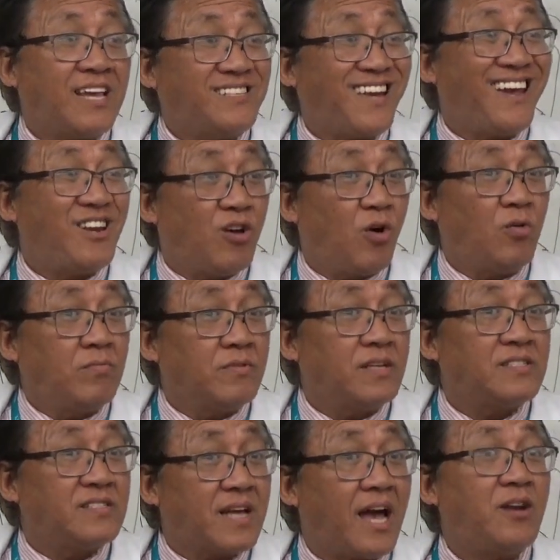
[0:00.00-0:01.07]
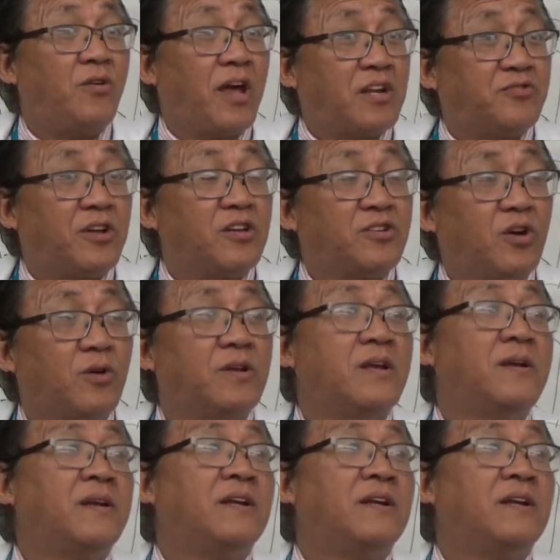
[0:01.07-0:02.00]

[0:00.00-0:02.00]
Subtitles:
SA node, sinoatrial node.